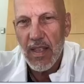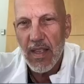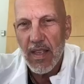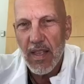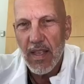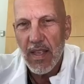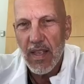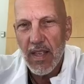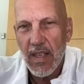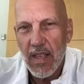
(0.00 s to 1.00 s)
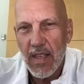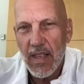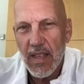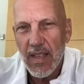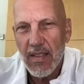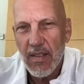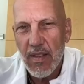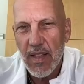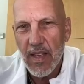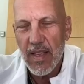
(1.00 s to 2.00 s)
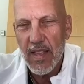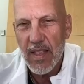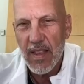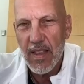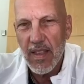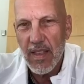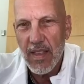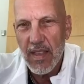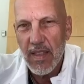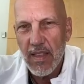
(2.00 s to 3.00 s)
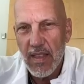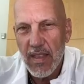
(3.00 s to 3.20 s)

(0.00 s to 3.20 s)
This person isn't speaking.